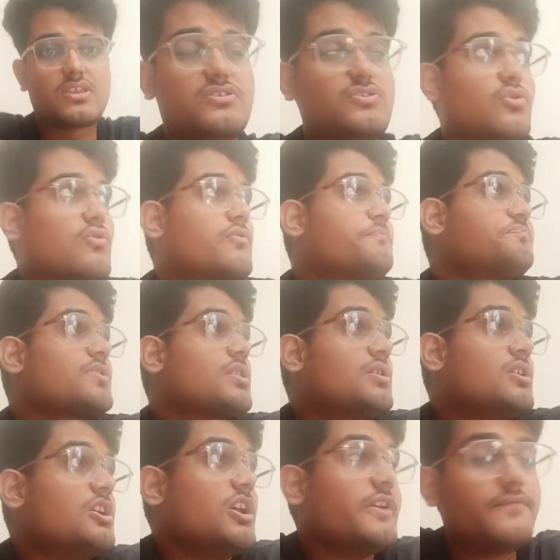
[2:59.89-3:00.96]
So
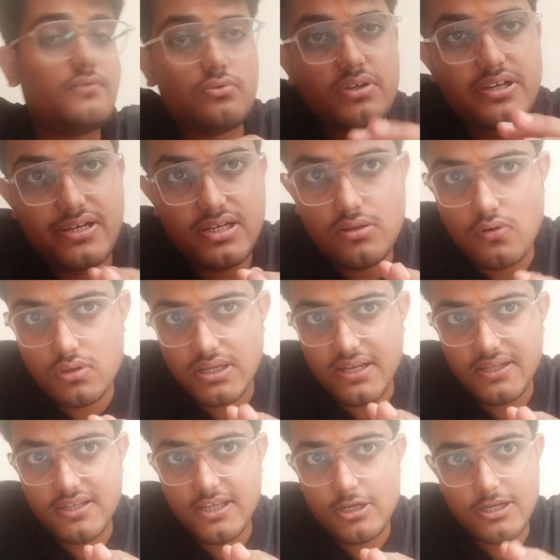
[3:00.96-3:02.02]
if you didn't got
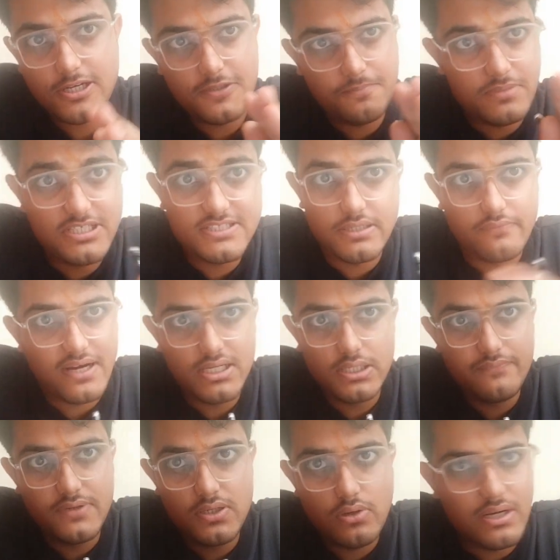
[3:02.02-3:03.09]
anything, then please rewind
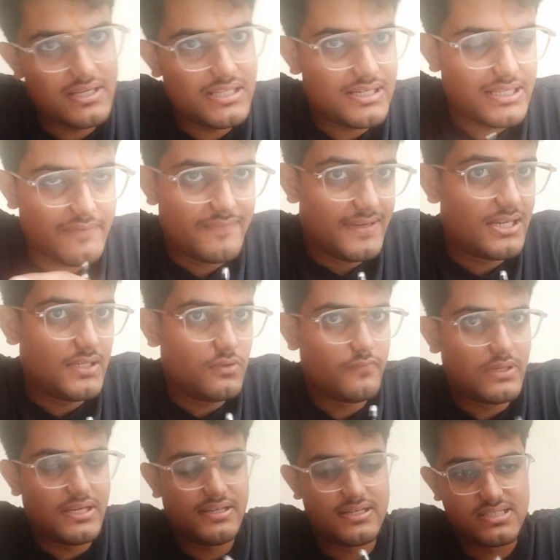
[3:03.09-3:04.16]
the video, and then definitely you
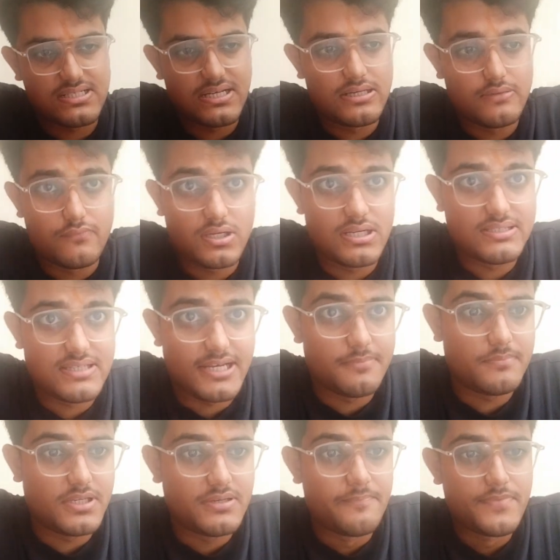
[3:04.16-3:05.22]
will understand it. What does that
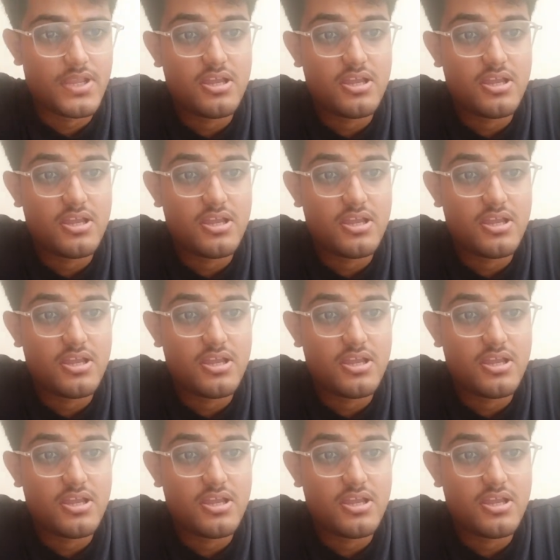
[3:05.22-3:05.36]
mean?